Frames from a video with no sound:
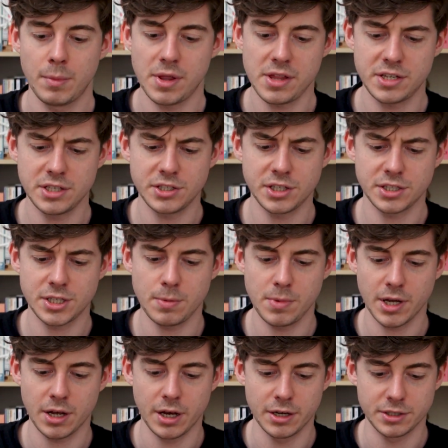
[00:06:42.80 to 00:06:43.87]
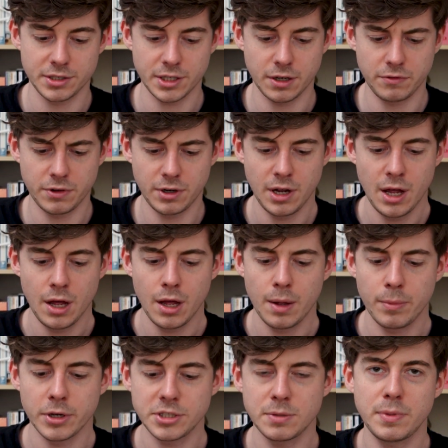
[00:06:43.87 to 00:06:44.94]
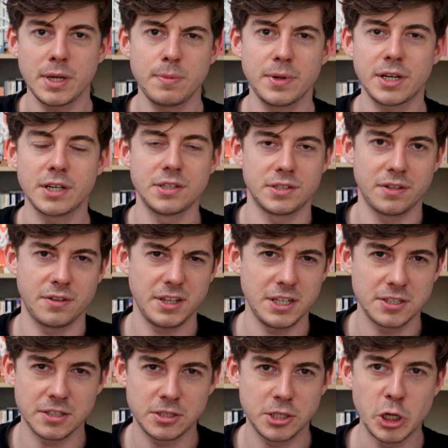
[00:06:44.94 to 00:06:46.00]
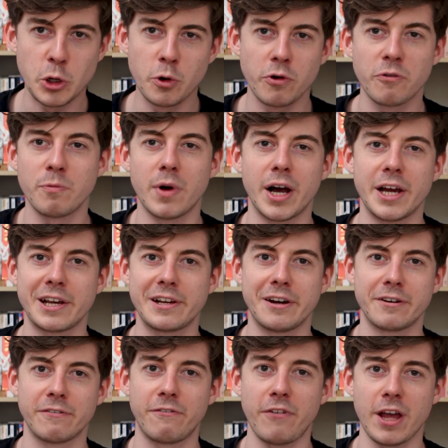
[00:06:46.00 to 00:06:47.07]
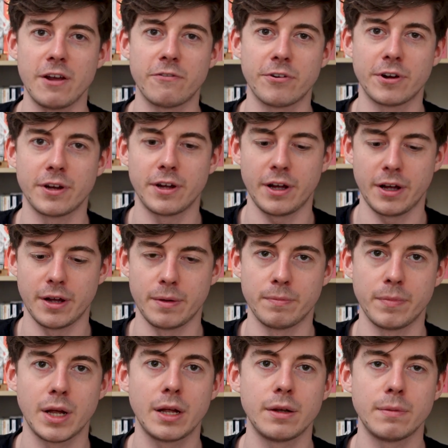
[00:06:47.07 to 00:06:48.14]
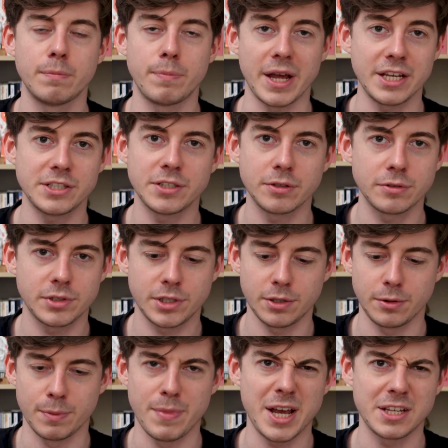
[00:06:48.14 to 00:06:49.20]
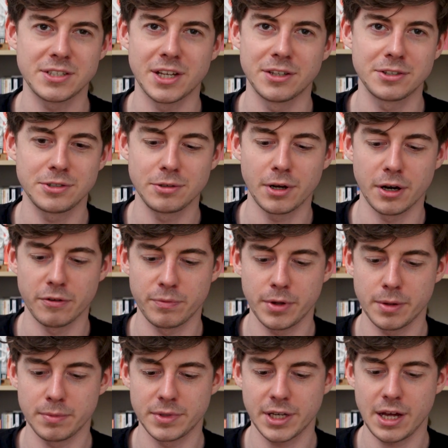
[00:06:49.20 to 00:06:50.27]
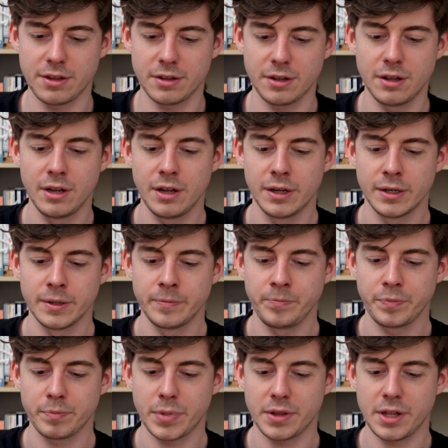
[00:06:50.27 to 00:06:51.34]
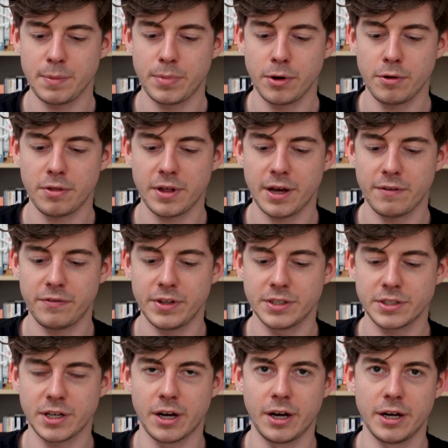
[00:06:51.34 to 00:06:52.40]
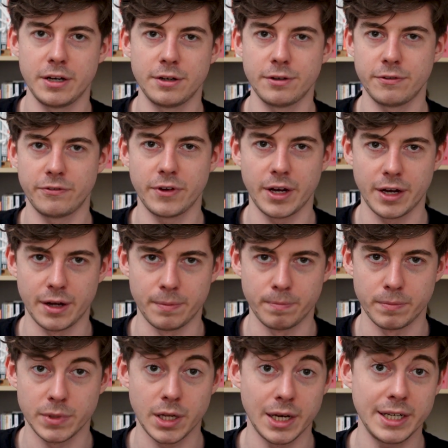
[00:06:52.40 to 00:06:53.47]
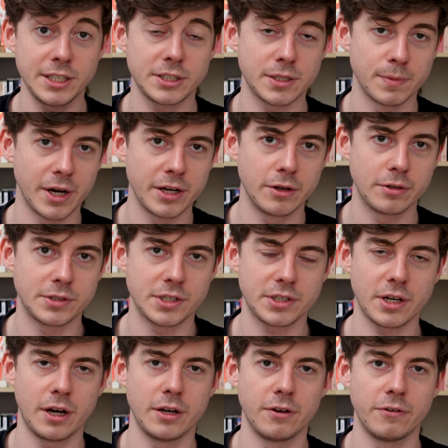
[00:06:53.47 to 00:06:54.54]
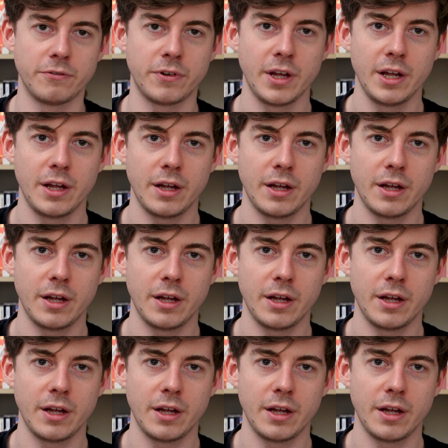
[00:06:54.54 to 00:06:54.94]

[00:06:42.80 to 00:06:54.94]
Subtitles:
But this is just something I discovered, possibly because these are two of my kind of favorite base notes. So it makes sense to kind of put them together. But they both have this kind of, at least to my nose, this kind of